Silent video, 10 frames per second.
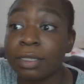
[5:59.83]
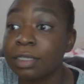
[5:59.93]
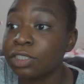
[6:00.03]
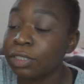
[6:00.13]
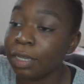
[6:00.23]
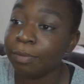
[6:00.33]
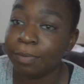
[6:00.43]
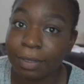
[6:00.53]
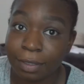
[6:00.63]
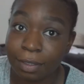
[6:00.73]
the shape
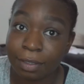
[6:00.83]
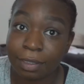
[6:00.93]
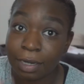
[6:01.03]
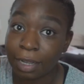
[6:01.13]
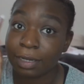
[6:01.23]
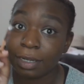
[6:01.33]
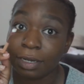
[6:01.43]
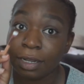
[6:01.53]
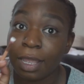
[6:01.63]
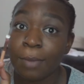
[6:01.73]
that I
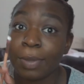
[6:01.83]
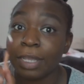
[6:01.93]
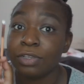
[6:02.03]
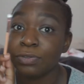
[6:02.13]
need. But I use